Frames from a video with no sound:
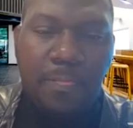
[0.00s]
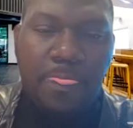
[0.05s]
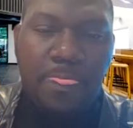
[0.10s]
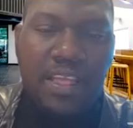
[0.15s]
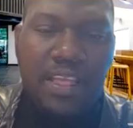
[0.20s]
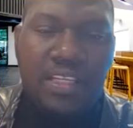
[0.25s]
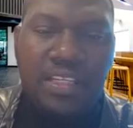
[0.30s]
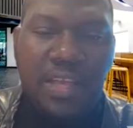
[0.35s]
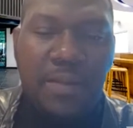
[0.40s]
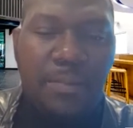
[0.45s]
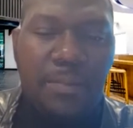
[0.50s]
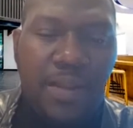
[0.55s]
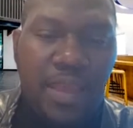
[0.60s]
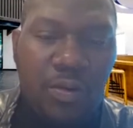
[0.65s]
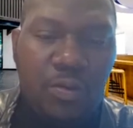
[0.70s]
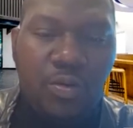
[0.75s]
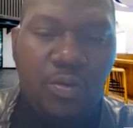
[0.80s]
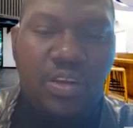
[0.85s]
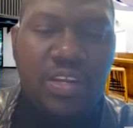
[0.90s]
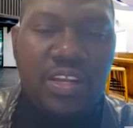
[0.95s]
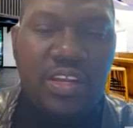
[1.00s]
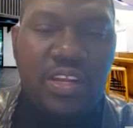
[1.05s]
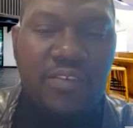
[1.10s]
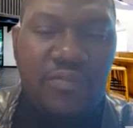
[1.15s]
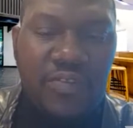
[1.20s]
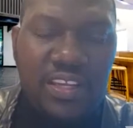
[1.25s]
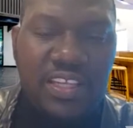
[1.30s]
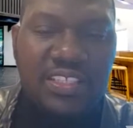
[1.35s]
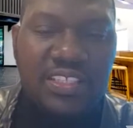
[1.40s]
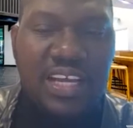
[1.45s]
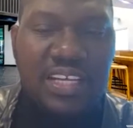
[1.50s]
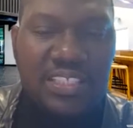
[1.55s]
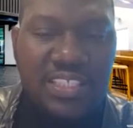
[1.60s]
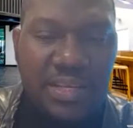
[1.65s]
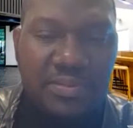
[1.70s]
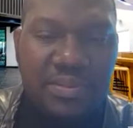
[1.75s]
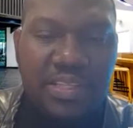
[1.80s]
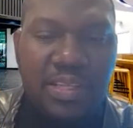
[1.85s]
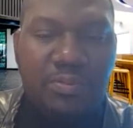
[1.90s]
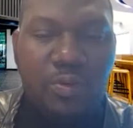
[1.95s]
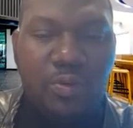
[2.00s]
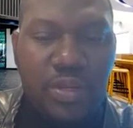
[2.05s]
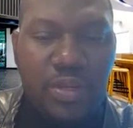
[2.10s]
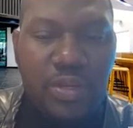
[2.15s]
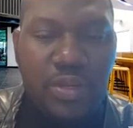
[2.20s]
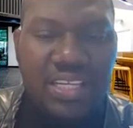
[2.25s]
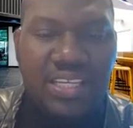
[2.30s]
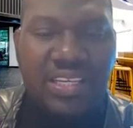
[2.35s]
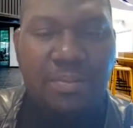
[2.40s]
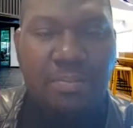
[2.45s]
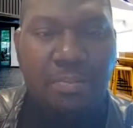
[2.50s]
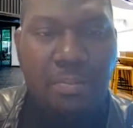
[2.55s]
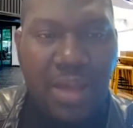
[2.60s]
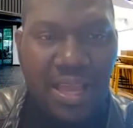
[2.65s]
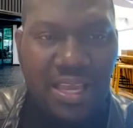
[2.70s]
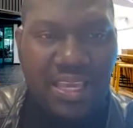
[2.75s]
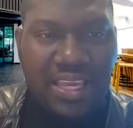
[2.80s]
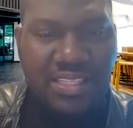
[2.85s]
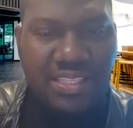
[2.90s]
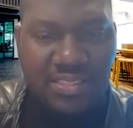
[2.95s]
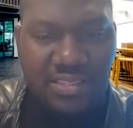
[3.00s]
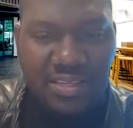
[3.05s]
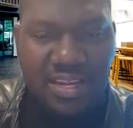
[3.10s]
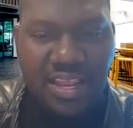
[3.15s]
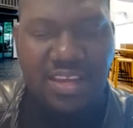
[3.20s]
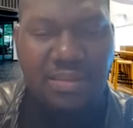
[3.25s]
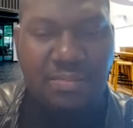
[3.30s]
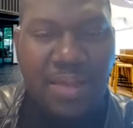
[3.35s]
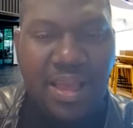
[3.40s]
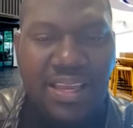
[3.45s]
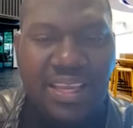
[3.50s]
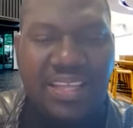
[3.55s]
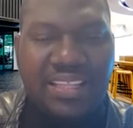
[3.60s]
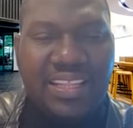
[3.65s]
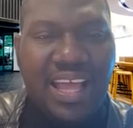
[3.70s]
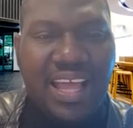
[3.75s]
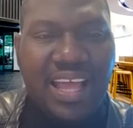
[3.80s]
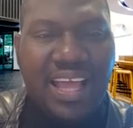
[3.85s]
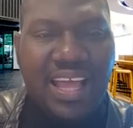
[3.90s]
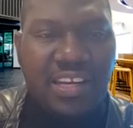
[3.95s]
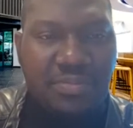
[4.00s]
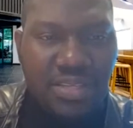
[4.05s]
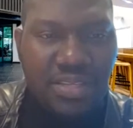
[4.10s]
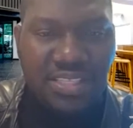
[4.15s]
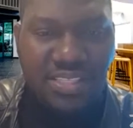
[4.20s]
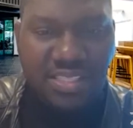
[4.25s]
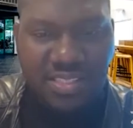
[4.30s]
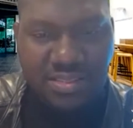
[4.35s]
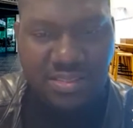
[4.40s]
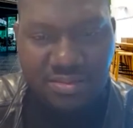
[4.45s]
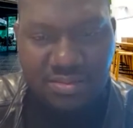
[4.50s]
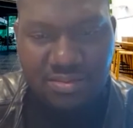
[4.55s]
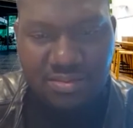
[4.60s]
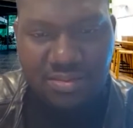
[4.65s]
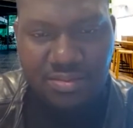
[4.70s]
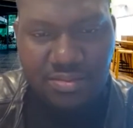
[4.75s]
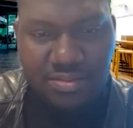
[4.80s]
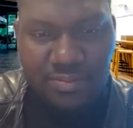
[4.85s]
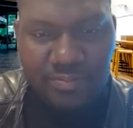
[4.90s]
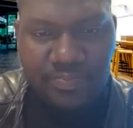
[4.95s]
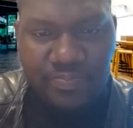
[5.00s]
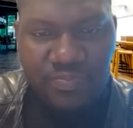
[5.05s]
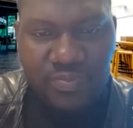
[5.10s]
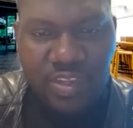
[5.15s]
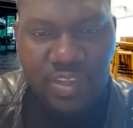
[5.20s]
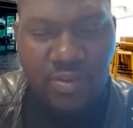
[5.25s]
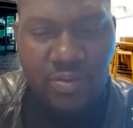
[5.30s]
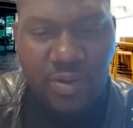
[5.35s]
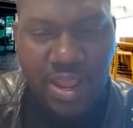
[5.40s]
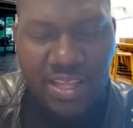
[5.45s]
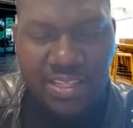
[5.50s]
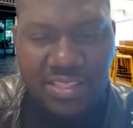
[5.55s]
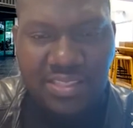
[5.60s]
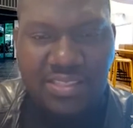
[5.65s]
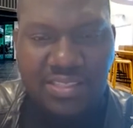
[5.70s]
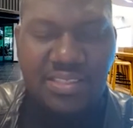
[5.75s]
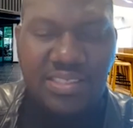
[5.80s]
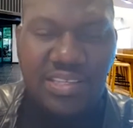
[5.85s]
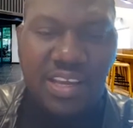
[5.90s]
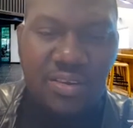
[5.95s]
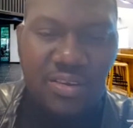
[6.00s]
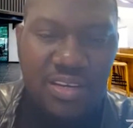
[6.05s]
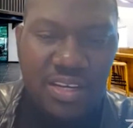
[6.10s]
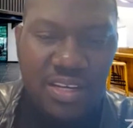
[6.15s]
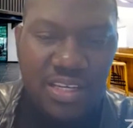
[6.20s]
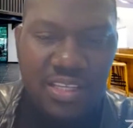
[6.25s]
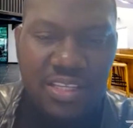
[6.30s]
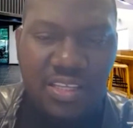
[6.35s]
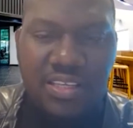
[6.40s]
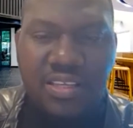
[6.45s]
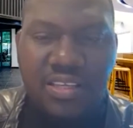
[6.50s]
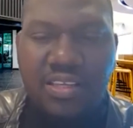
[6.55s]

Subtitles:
they pay what they feel is acceptable within the market, that the market admits, right? Secondly,